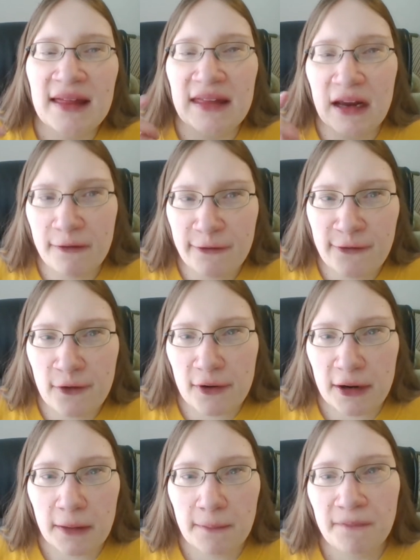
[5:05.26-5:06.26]

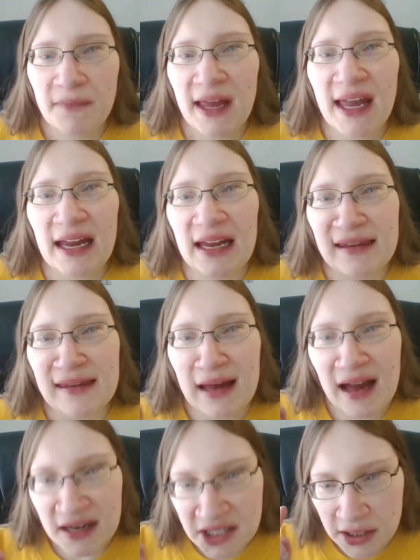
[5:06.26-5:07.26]
Therefore, it's
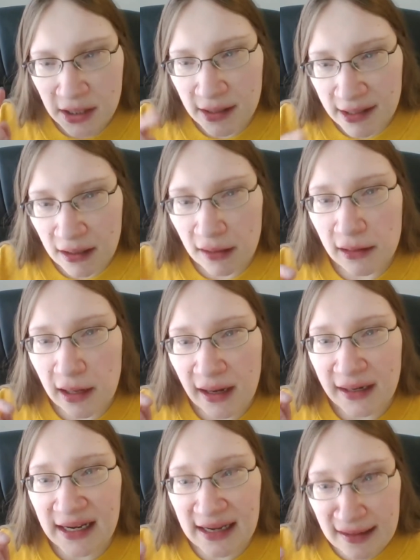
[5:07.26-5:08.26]
actually a
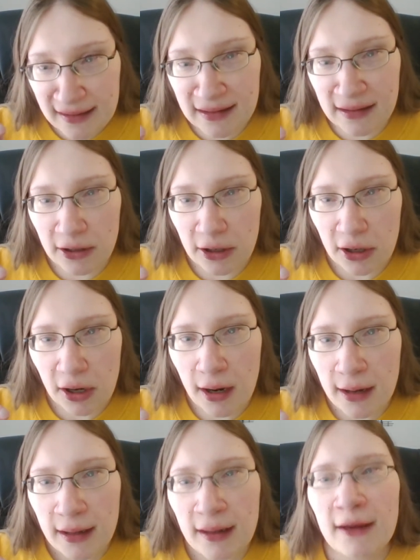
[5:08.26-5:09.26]
lot easier
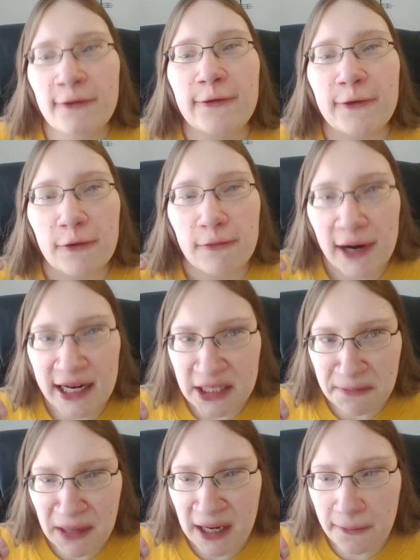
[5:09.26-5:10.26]
for
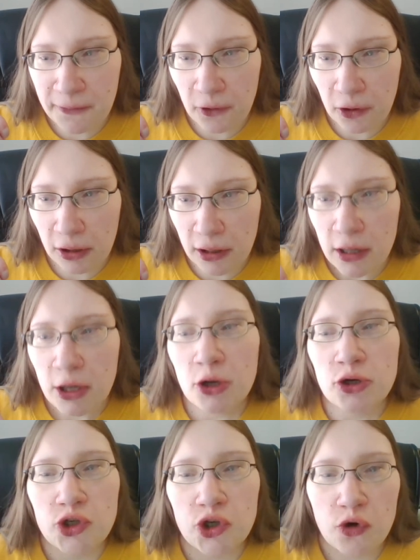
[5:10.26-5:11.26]
white people
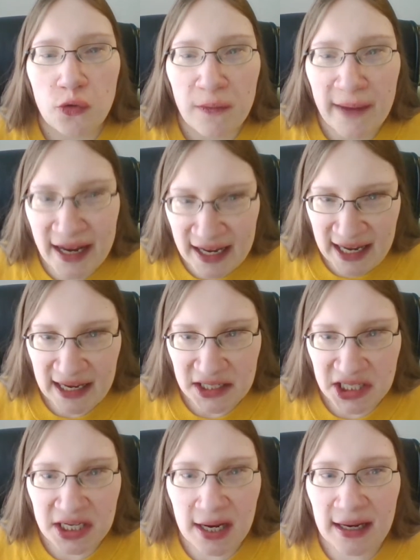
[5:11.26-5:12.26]
to make
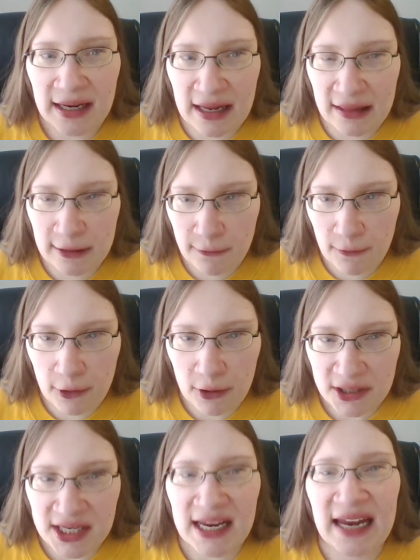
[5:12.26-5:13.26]
it in the
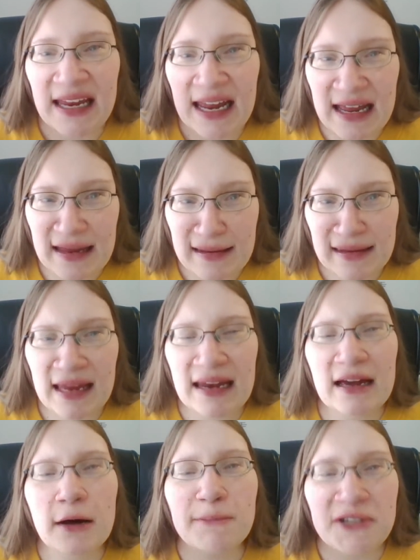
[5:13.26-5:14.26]
world. It is.
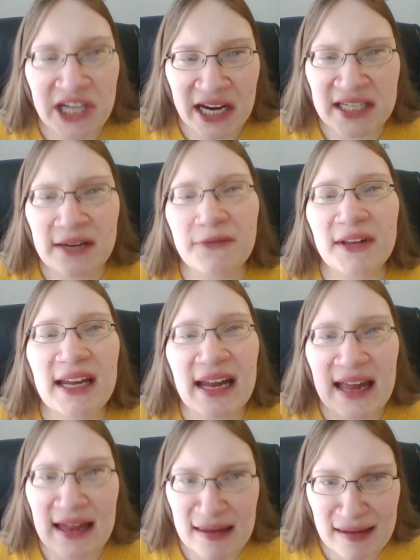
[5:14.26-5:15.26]
It objectively
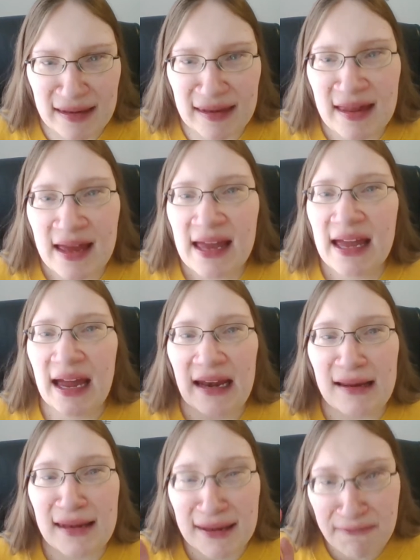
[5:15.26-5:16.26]
is.
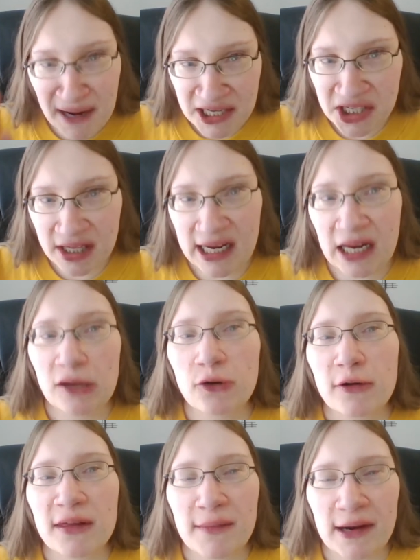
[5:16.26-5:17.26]
And especially in
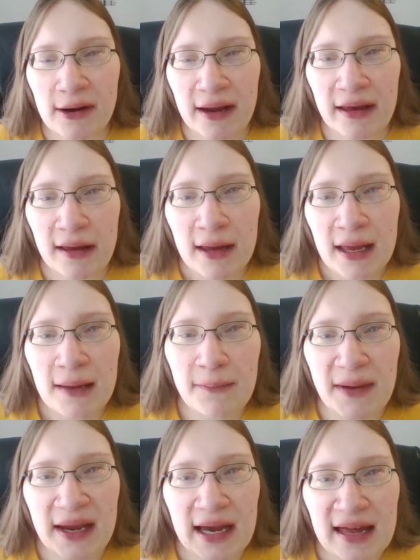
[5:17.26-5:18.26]
North America,
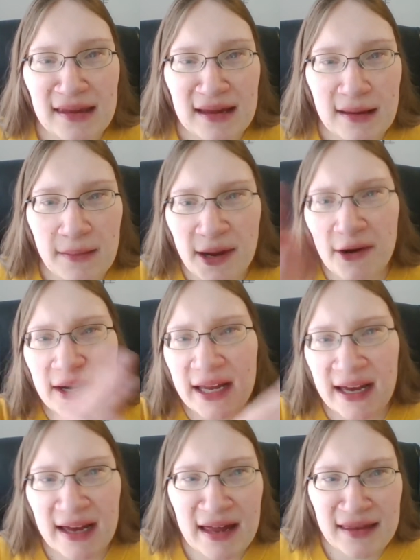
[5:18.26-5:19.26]
because
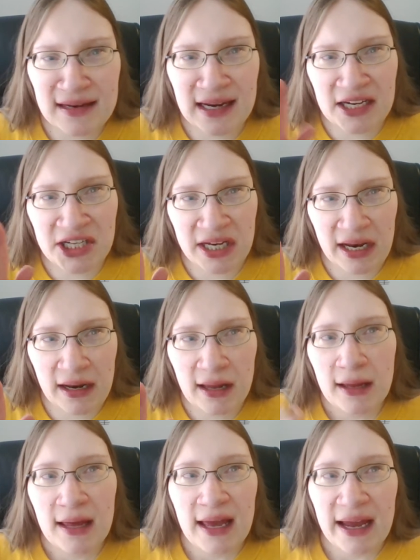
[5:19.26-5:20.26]
America as a nation,
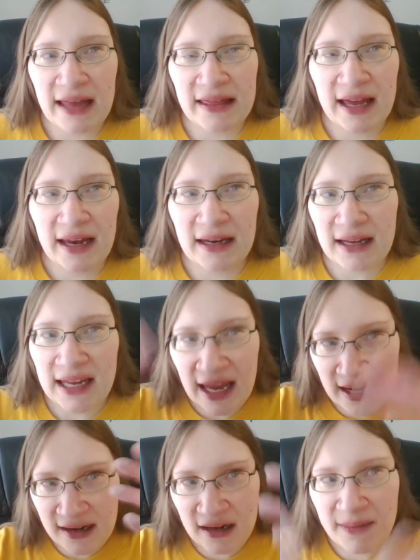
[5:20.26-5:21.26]
and then
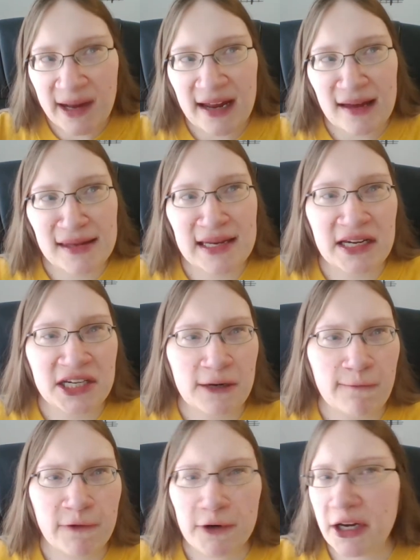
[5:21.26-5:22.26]
Canada by
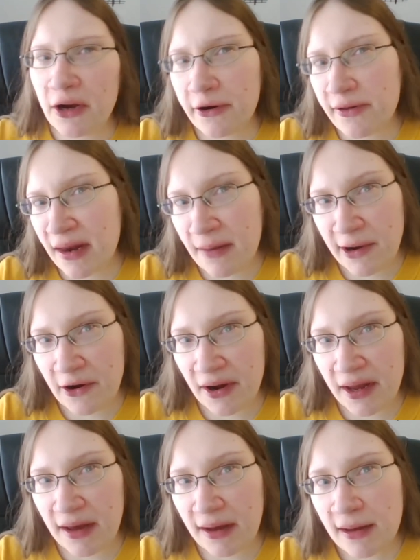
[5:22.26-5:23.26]
extension, we're younger than
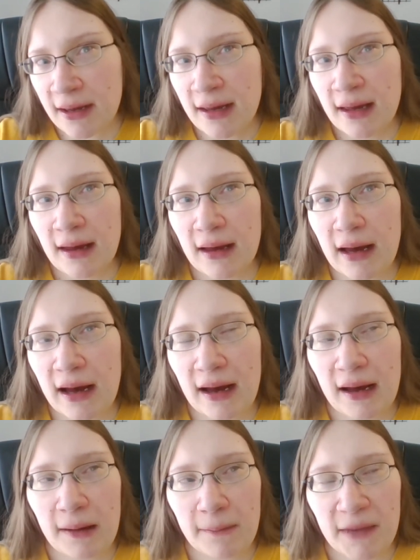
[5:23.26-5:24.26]
America.
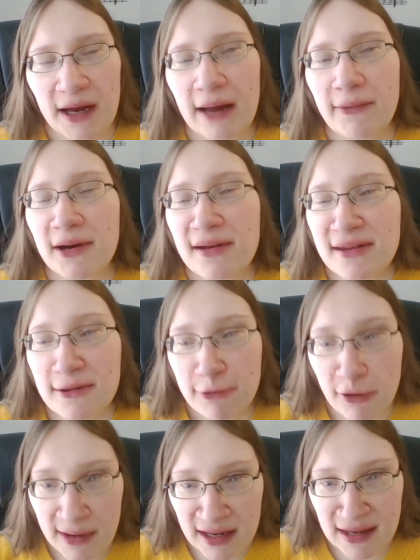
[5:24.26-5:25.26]
Um, I would also
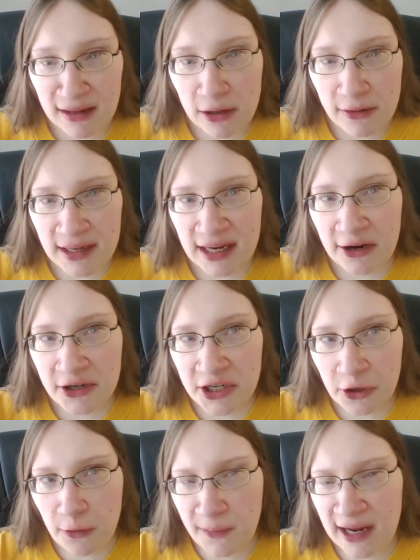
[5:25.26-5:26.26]
throw Mexico in here
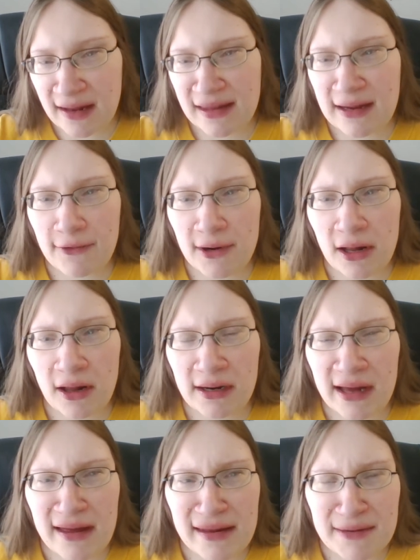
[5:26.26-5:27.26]
too, because they were
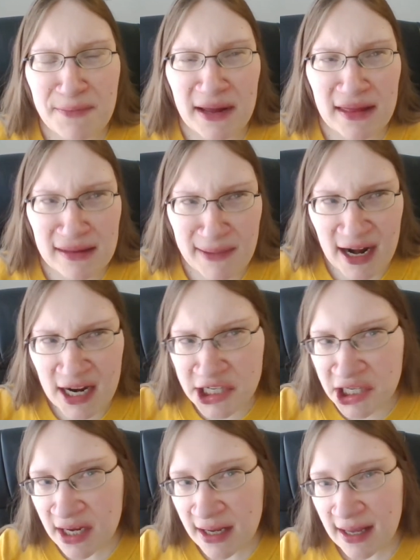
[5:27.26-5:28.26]
colonized by the
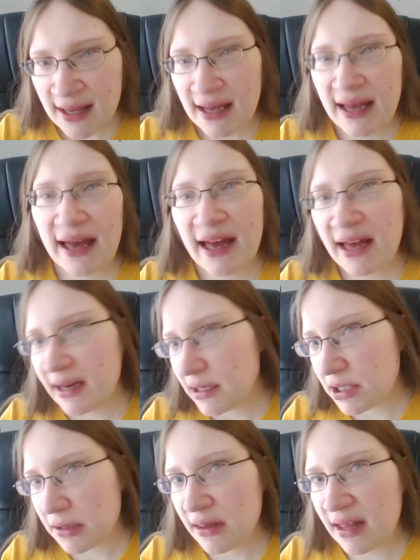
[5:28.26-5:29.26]
Spanish
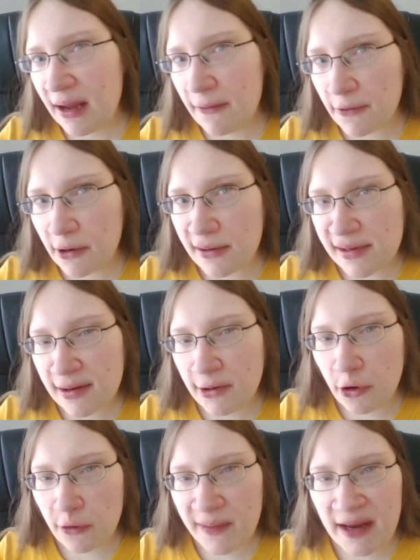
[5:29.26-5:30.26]
and they were also
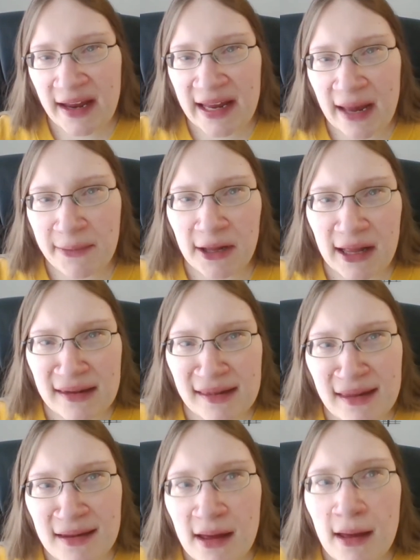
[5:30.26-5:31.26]
European capitalists.